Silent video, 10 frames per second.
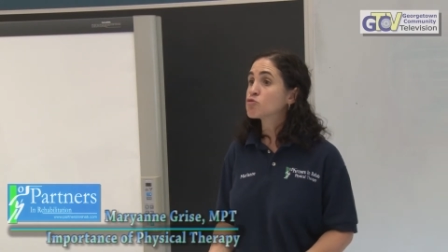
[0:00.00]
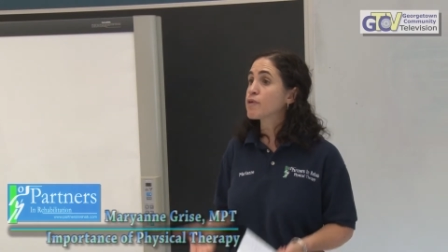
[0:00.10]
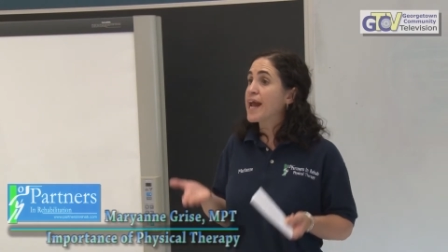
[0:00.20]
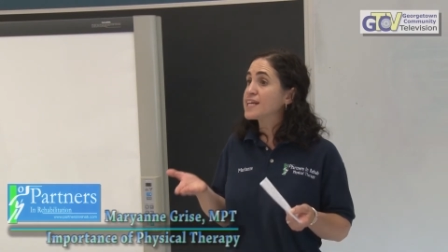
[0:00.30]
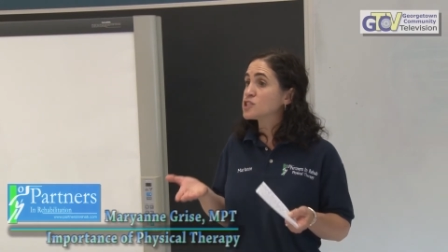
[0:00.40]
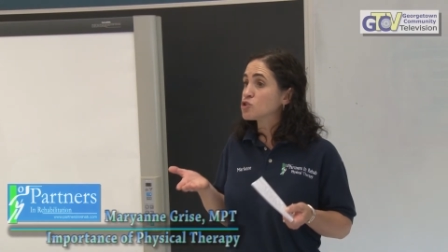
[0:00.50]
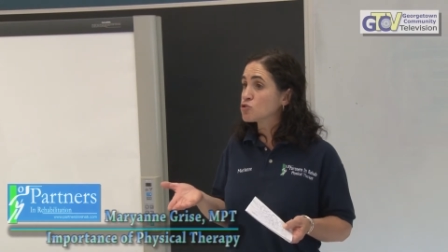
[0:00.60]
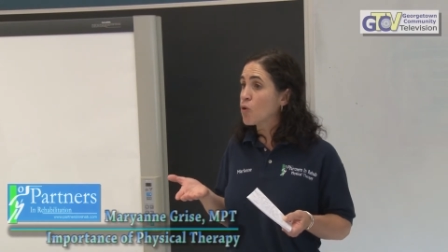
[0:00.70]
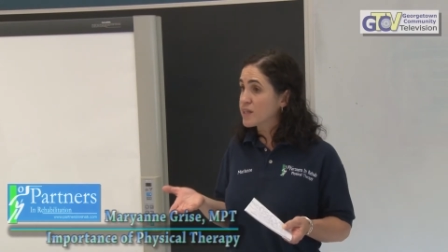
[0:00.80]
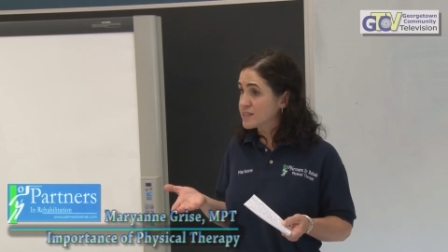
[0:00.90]
Raised
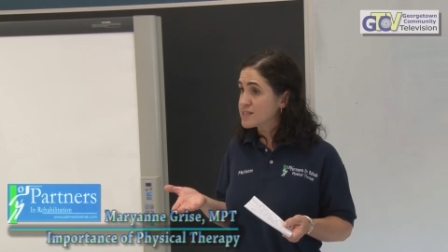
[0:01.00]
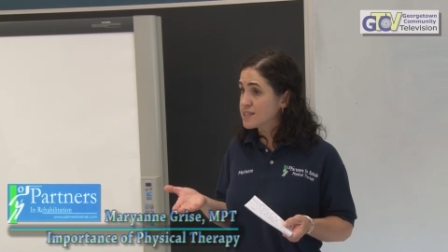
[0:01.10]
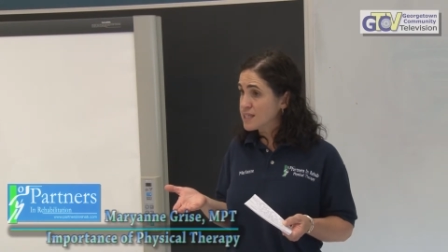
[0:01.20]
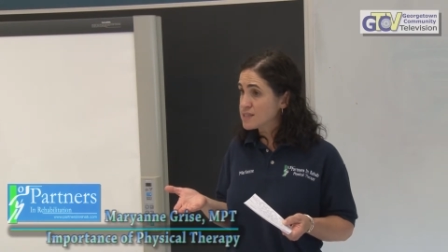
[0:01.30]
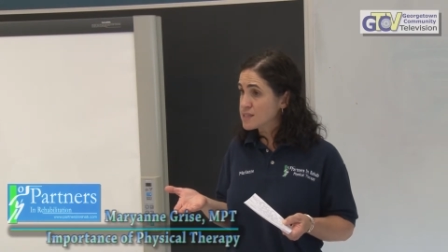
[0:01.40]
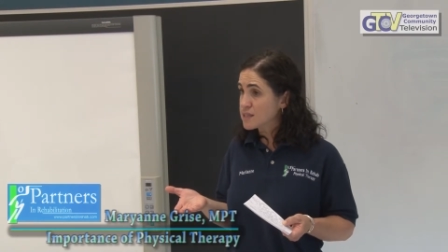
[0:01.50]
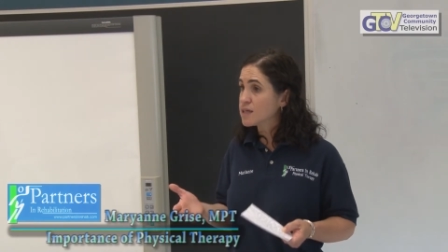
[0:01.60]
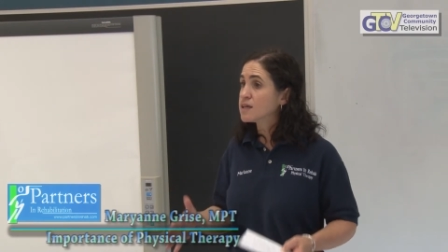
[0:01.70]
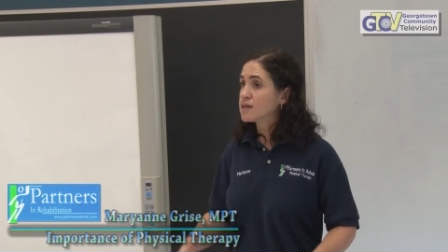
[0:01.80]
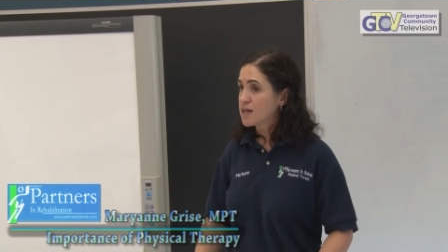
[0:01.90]
toilet seats
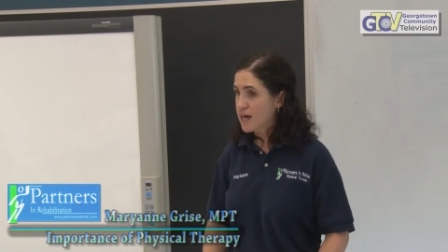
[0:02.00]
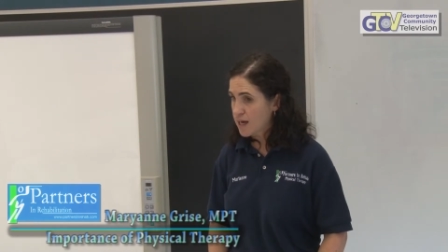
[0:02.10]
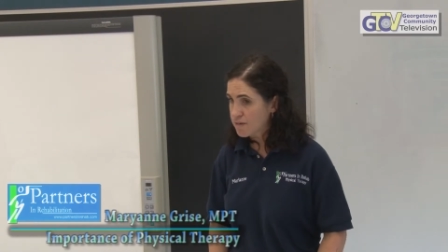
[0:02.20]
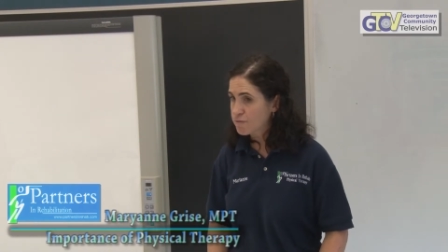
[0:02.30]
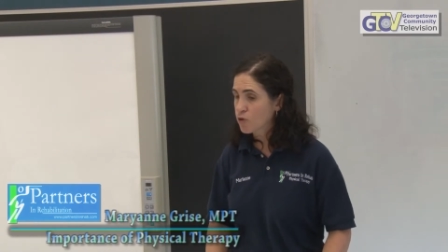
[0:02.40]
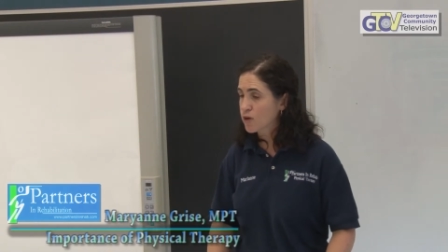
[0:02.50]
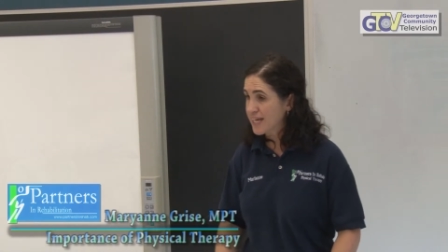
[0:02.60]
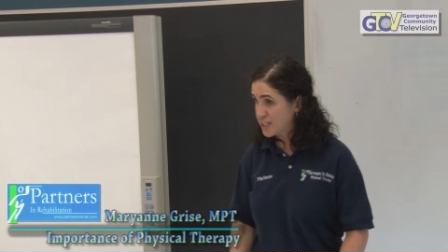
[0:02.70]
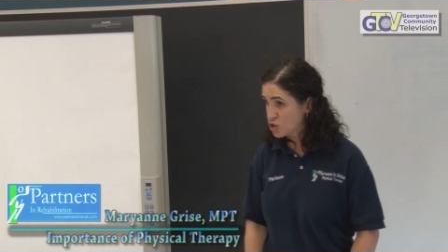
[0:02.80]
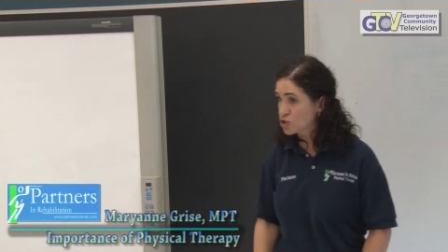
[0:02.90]
uh, for
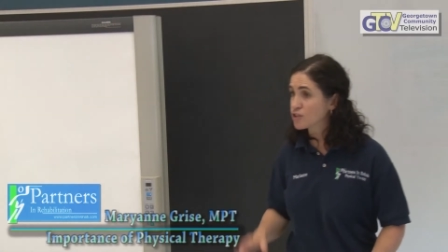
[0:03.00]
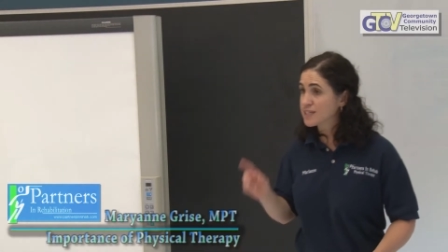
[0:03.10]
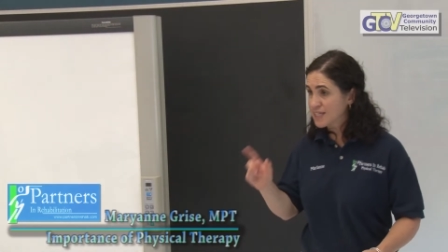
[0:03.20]
injured